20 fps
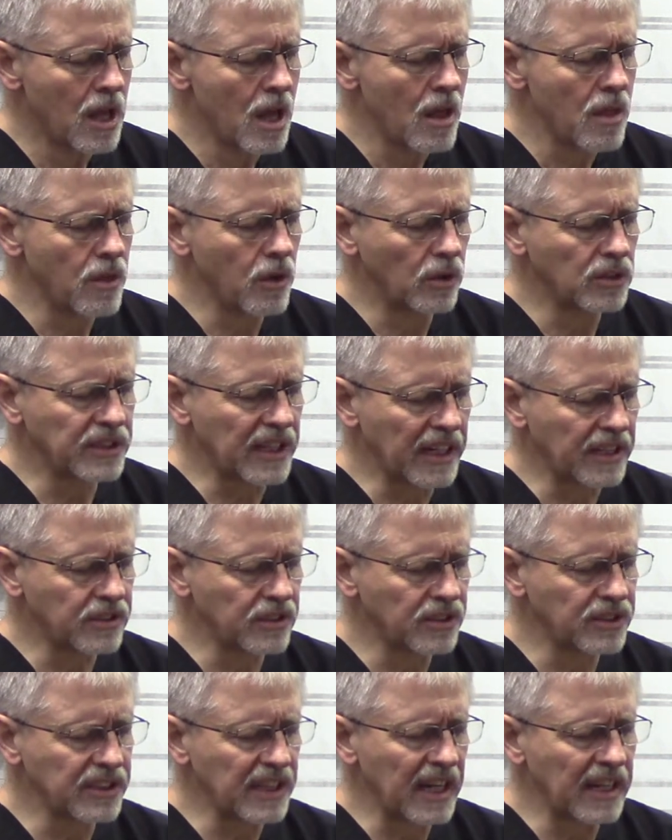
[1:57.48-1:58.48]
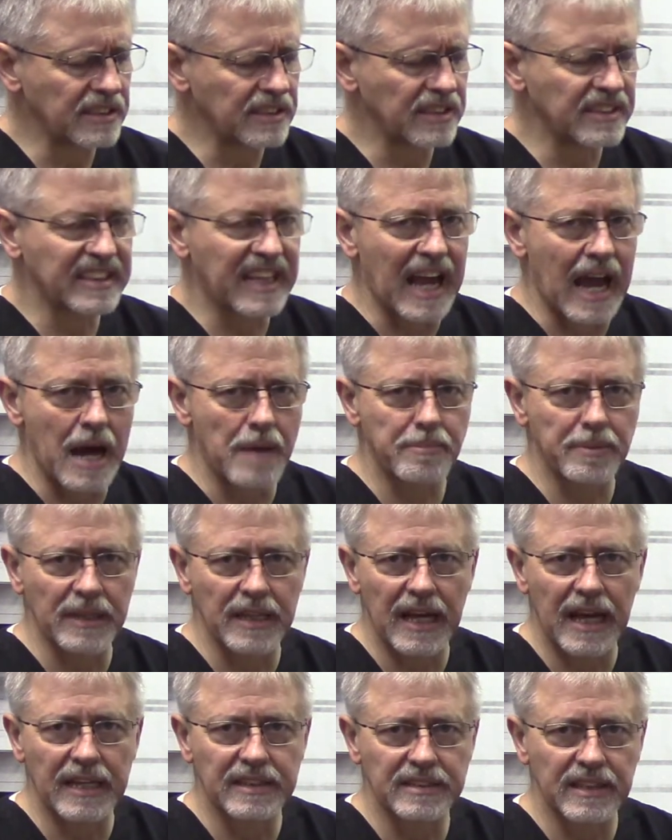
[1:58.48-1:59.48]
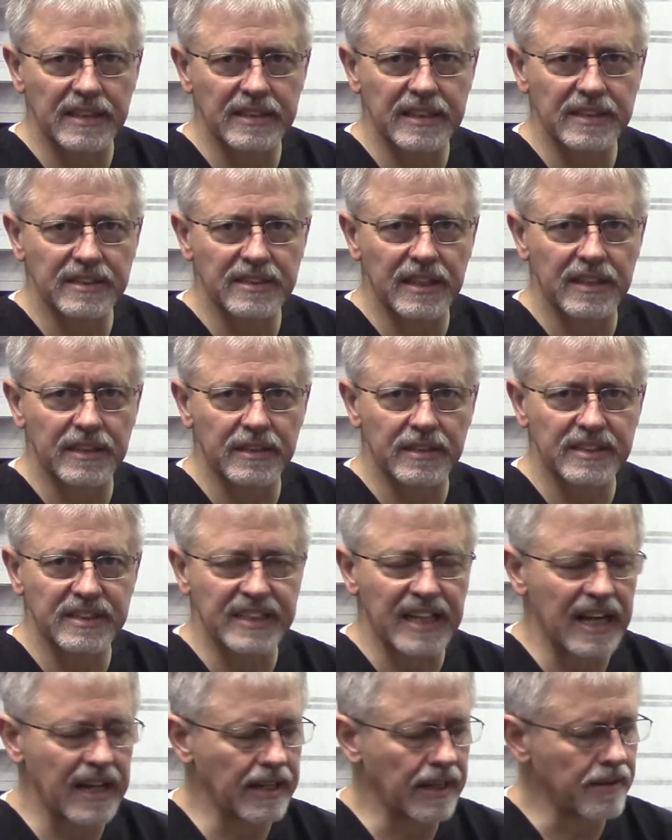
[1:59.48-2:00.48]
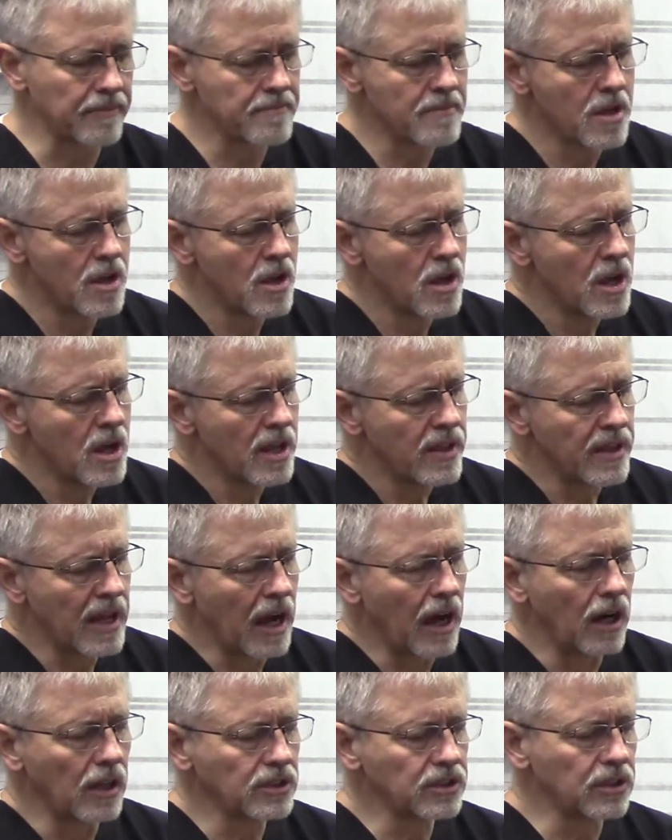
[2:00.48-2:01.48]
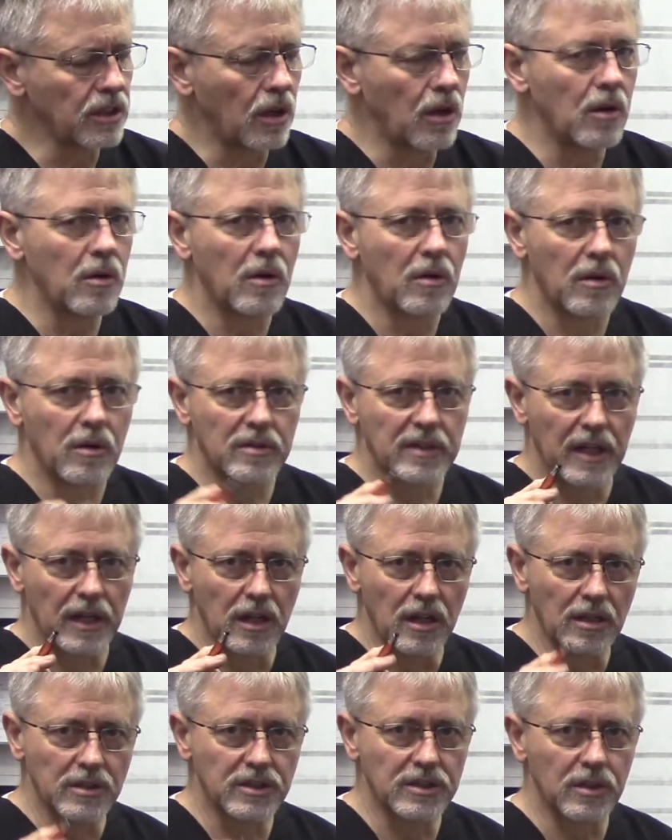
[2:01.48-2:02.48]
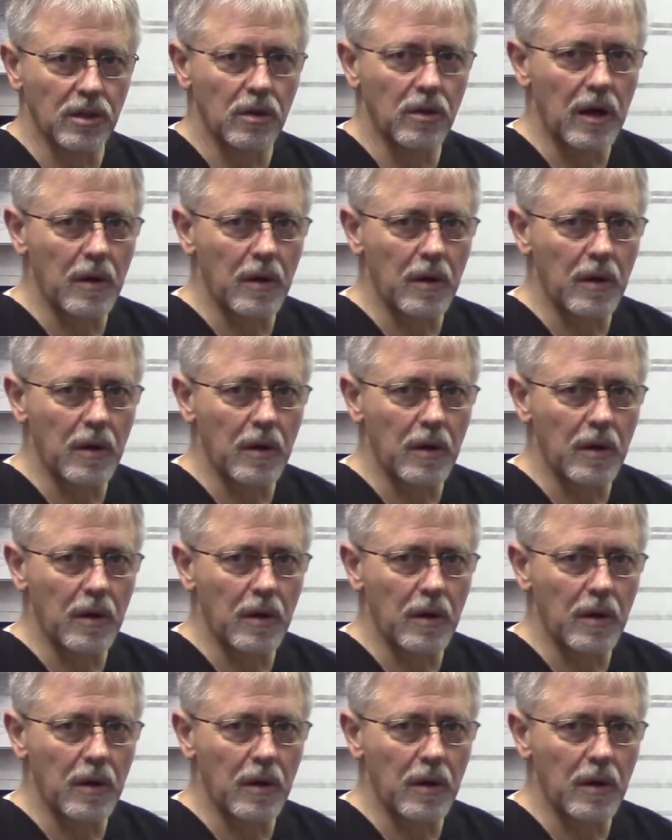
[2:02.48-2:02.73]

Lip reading: Those exercises capitalize on this understanding. They also I